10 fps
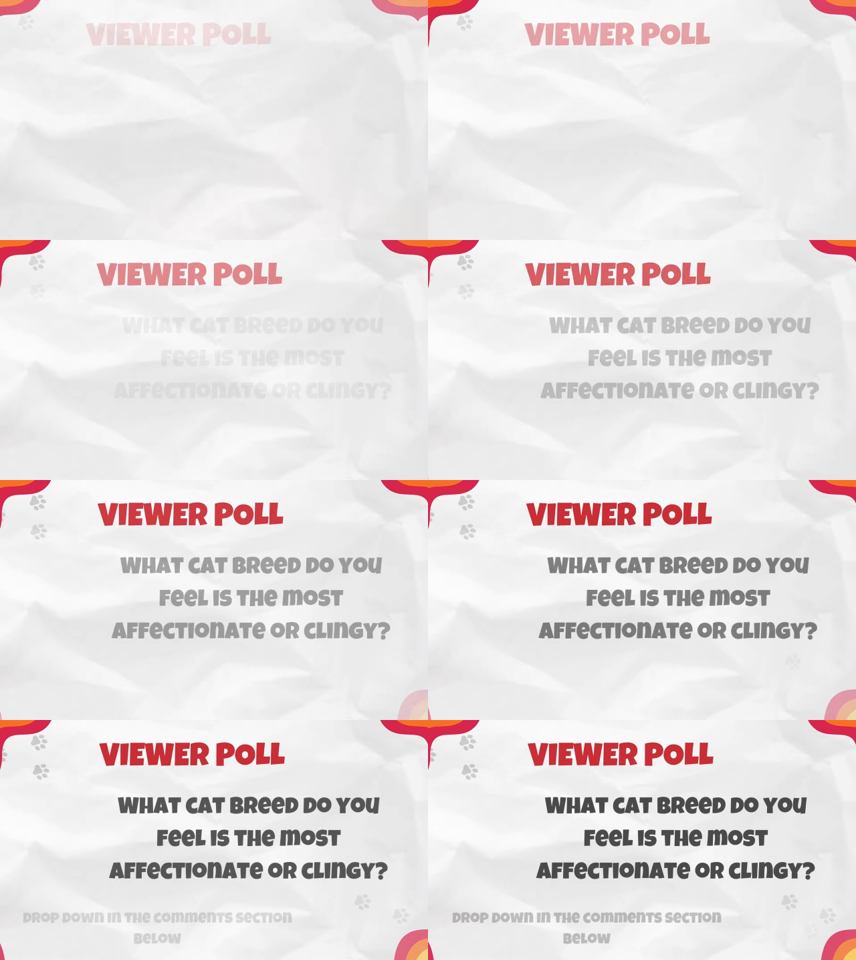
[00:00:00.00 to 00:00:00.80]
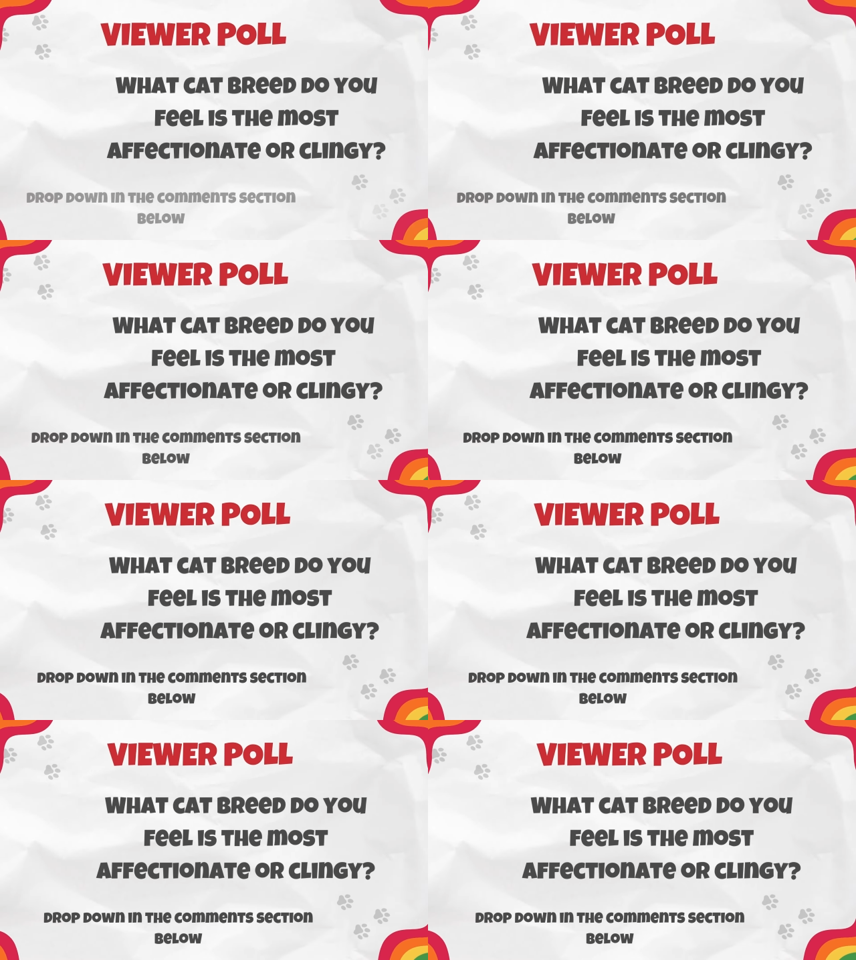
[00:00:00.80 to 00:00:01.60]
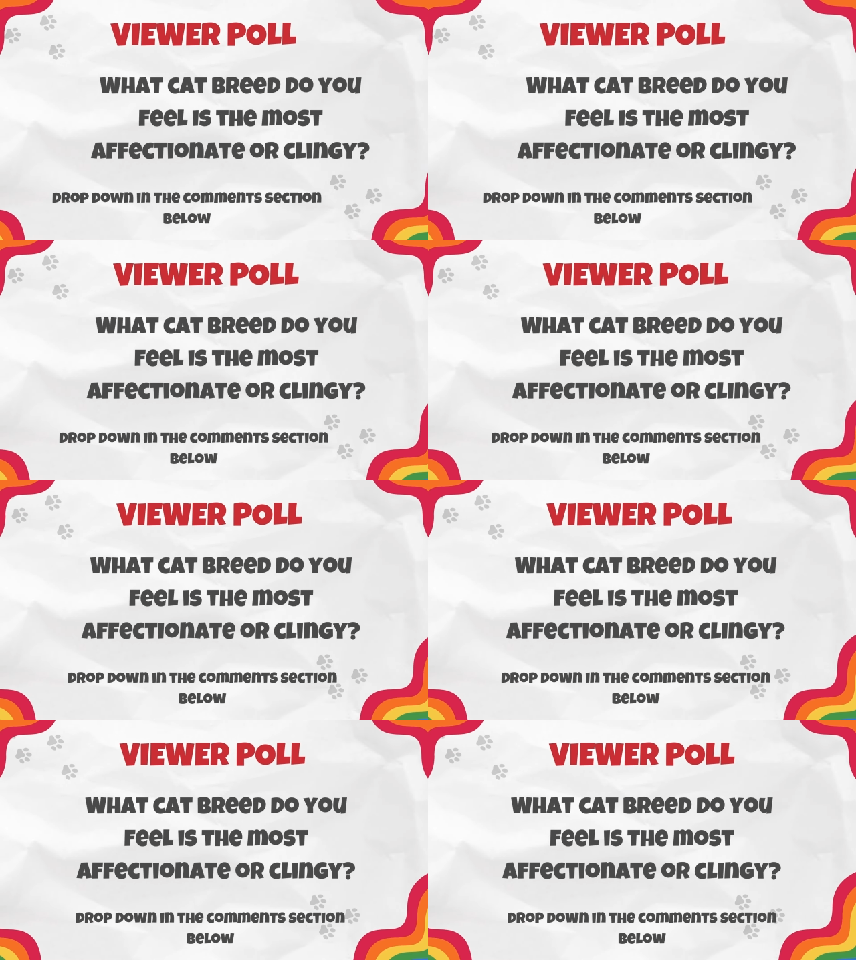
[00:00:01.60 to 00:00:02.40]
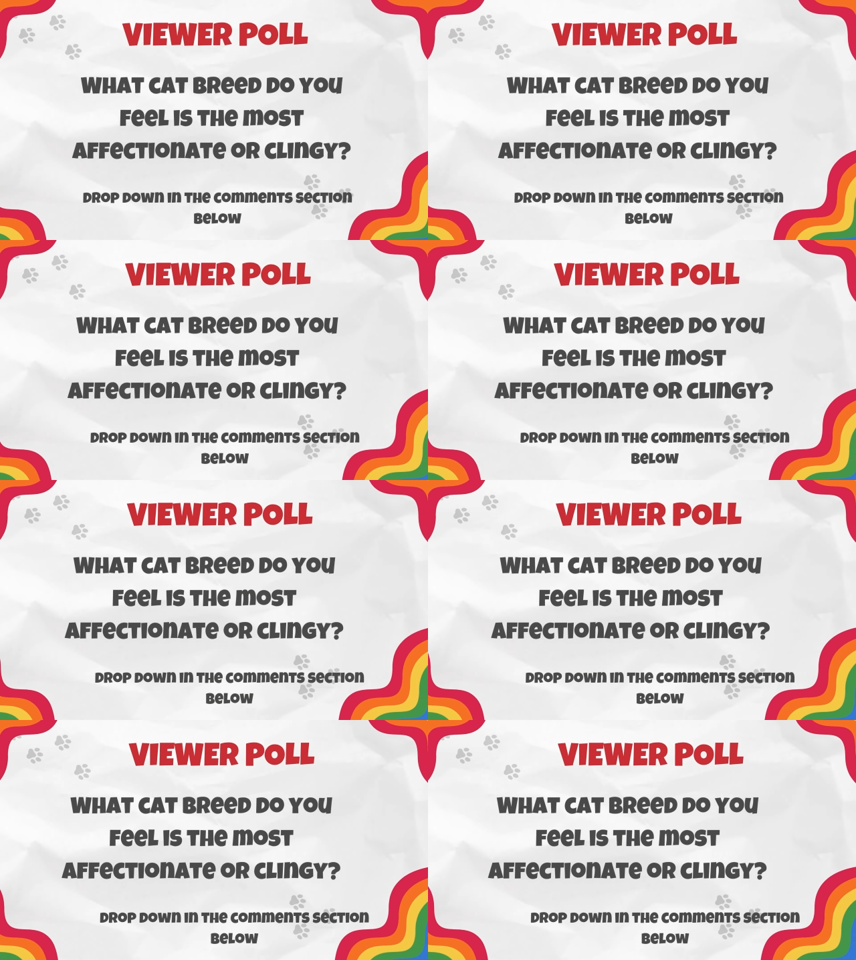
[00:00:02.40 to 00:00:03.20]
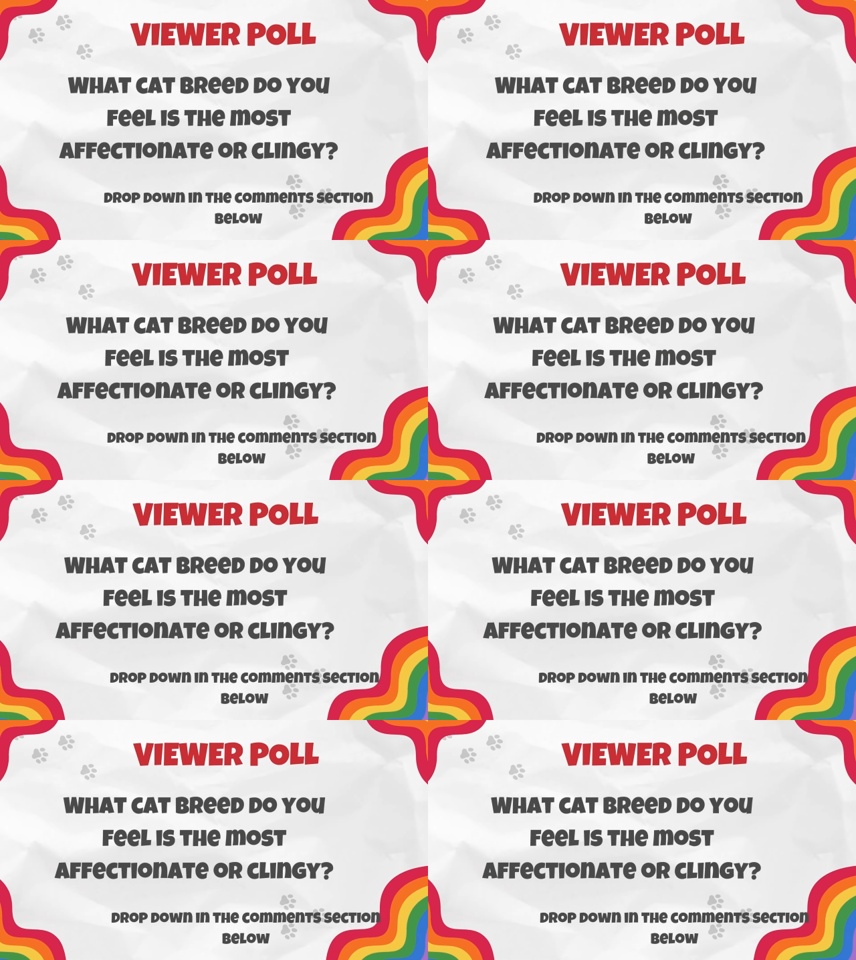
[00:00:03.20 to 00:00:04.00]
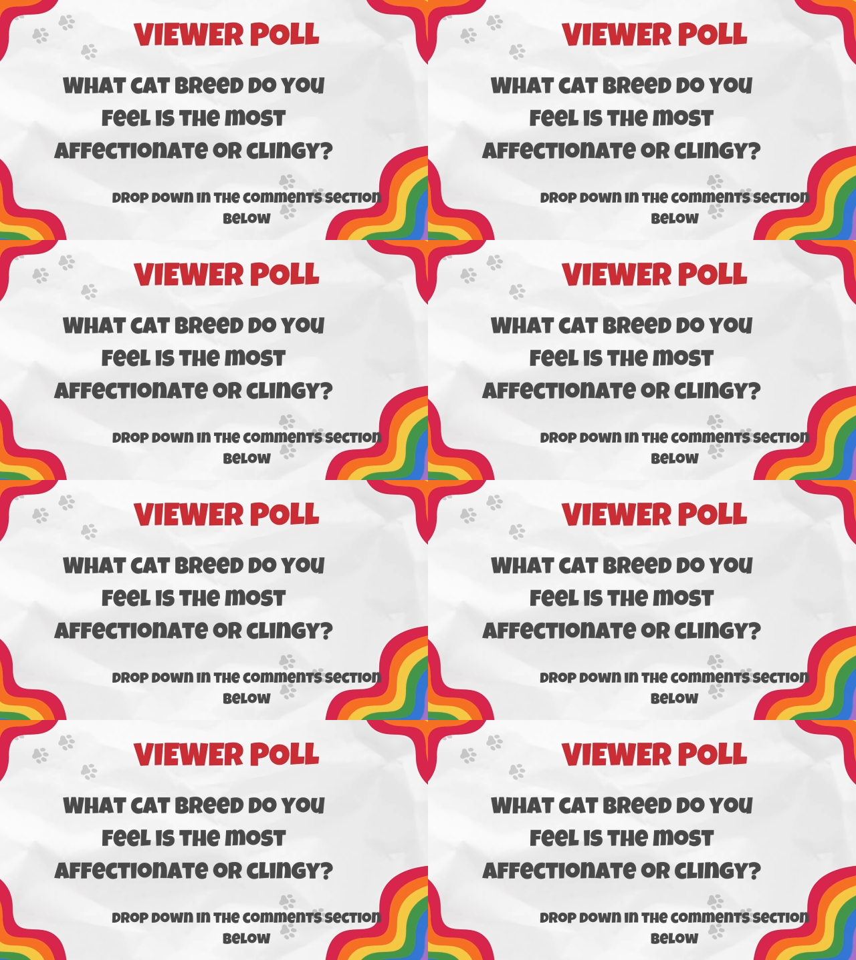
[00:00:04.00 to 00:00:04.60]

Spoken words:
No face is visible, so there are no lips to read.